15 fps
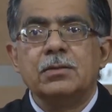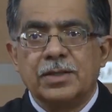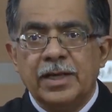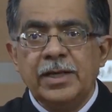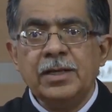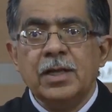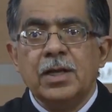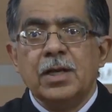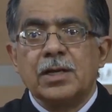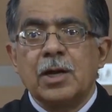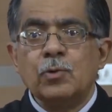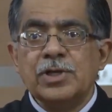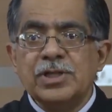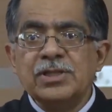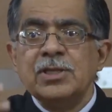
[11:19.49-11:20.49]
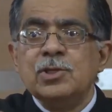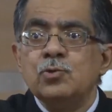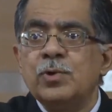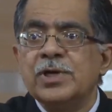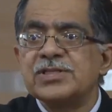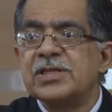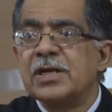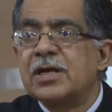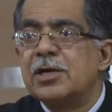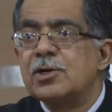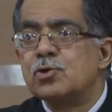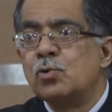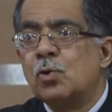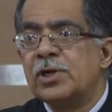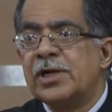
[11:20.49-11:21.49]
Right? Now, in the US, they
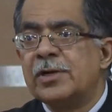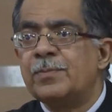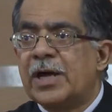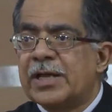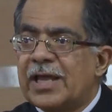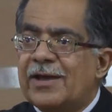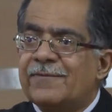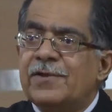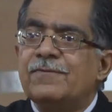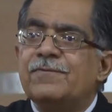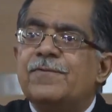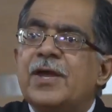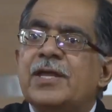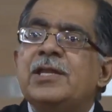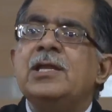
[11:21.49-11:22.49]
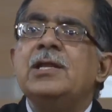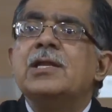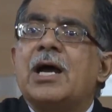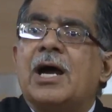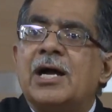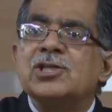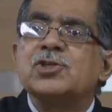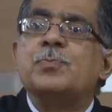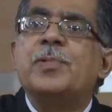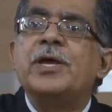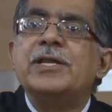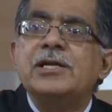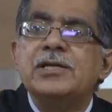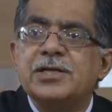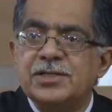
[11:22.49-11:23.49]
control it by having very large
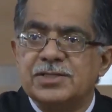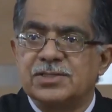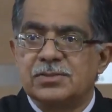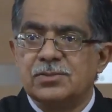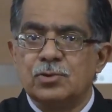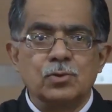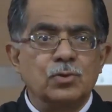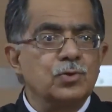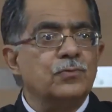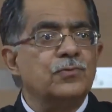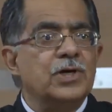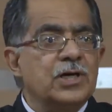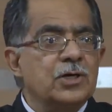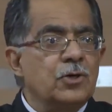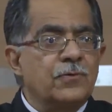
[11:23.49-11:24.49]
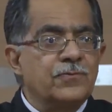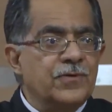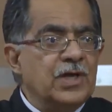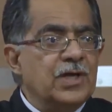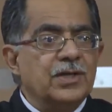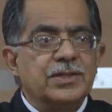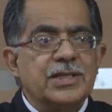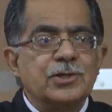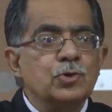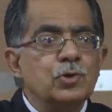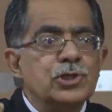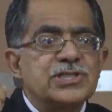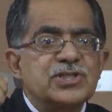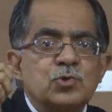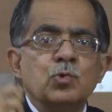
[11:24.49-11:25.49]
penalties. You've heard of that
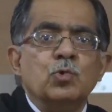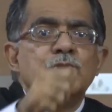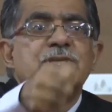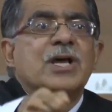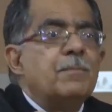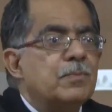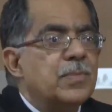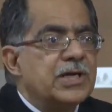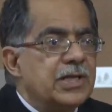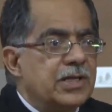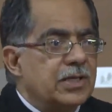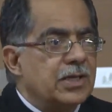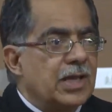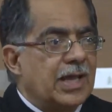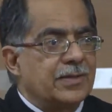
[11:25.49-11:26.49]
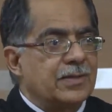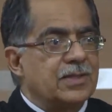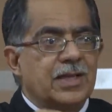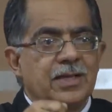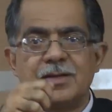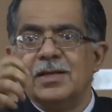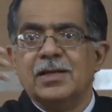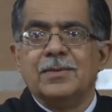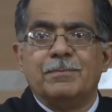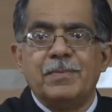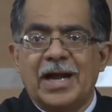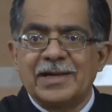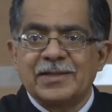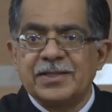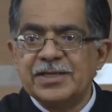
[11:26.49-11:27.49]
you'll sue somebody and then
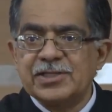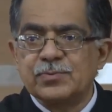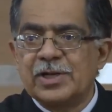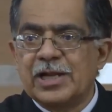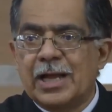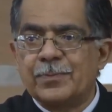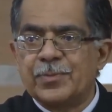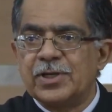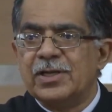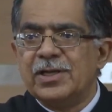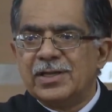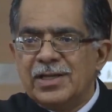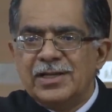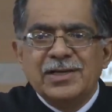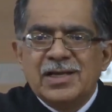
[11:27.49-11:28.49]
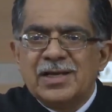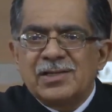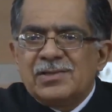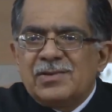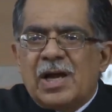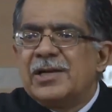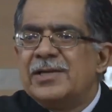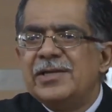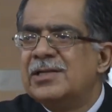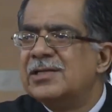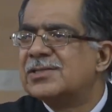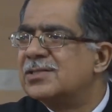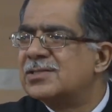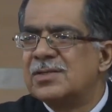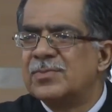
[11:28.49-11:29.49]
bad things will happen. India, our
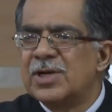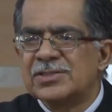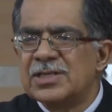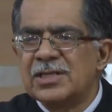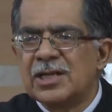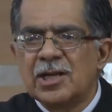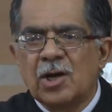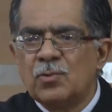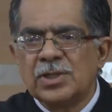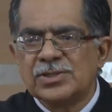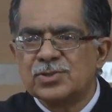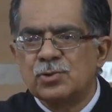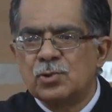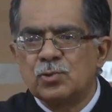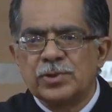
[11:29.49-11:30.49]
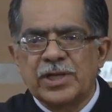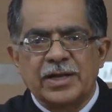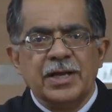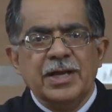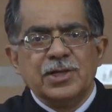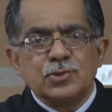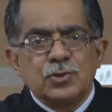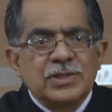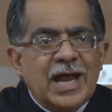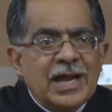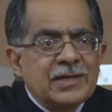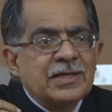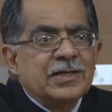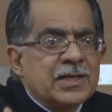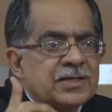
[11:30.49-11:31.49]
legal system doesn't allow us to do that. So
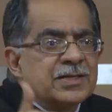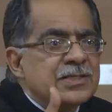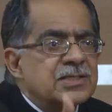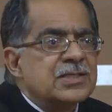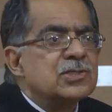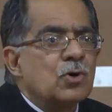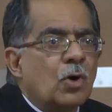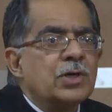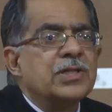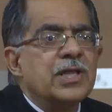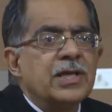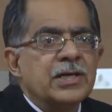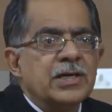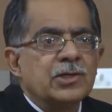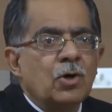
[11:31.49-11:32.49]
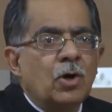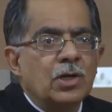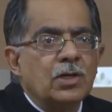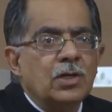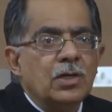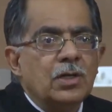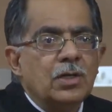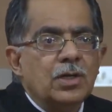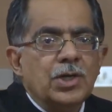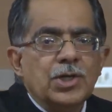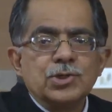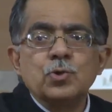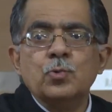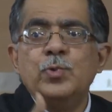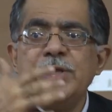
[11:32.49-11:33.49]
that deterrence is not there at all.
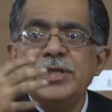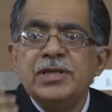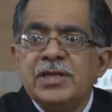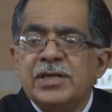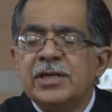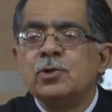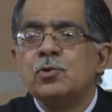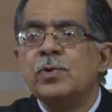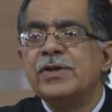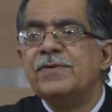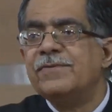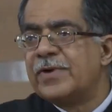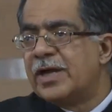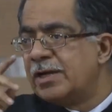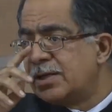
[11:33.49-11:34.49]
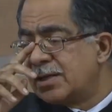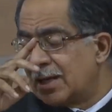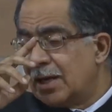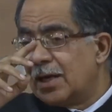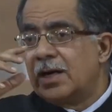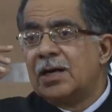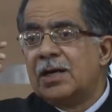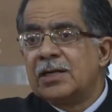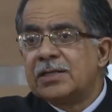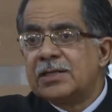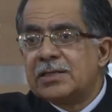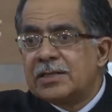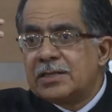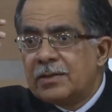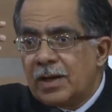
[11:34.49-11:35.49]
So we needed to invent
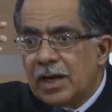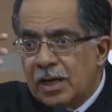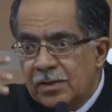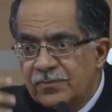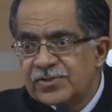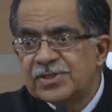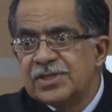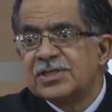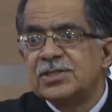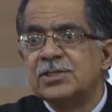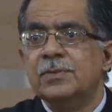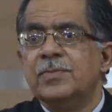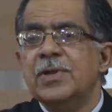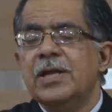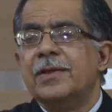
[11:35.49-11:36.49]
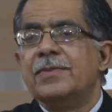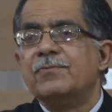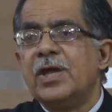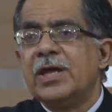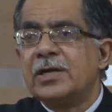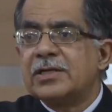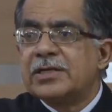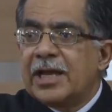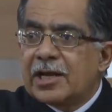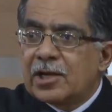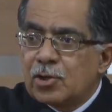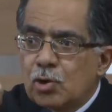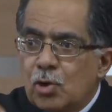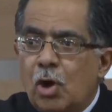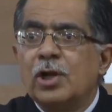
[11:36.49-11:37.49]
a system where
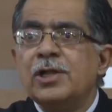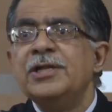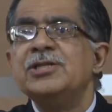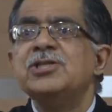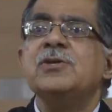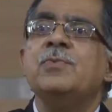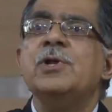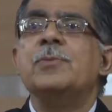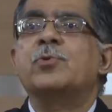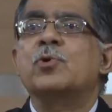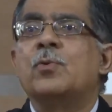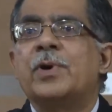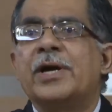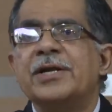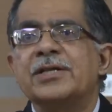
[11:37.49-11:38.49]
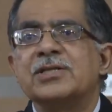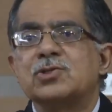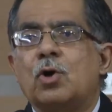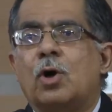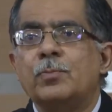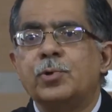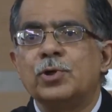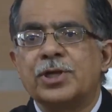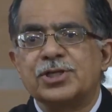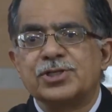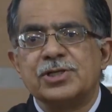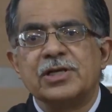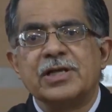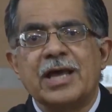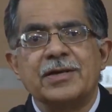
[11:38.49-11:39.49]
technology will provide us
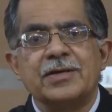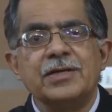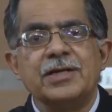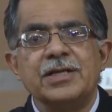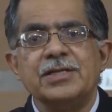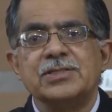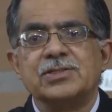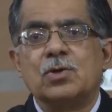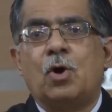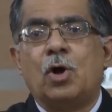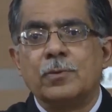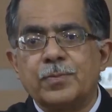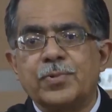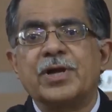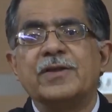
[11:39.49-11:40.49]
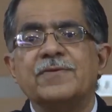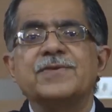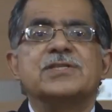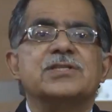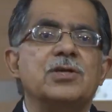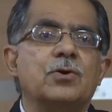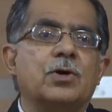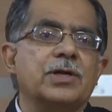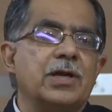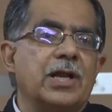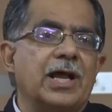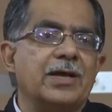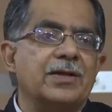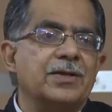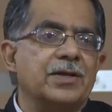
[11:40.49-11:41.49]
computational guarantees on privacy on
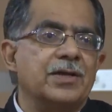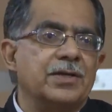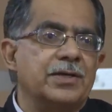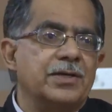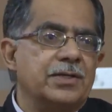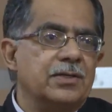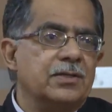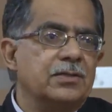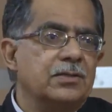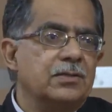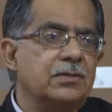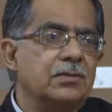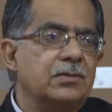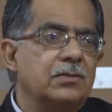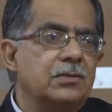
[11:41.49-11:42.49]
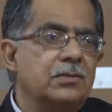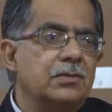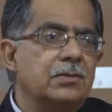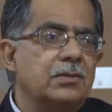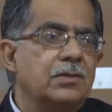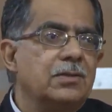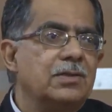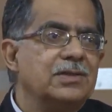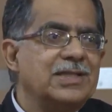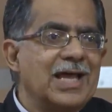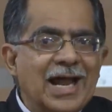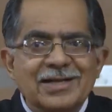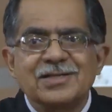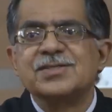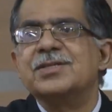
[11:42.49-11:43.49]
aggregate data.
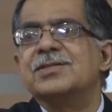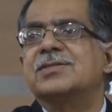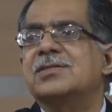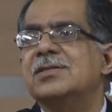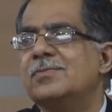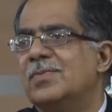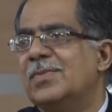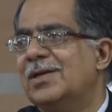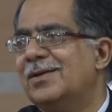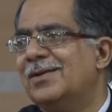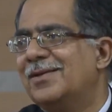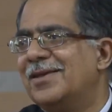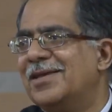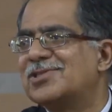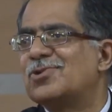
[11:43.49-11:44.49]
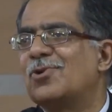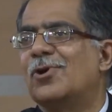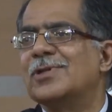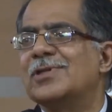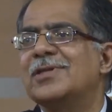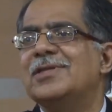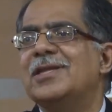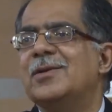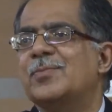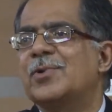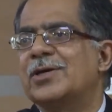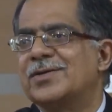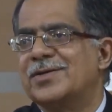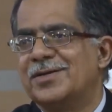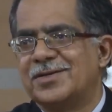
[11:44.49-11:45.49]
That system is called the
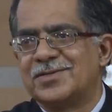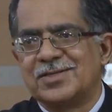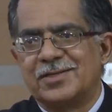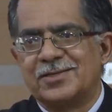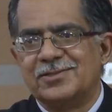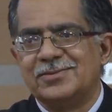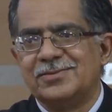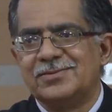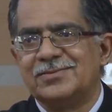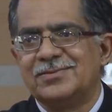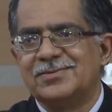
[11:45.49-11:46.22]
DEPA Training Cycle.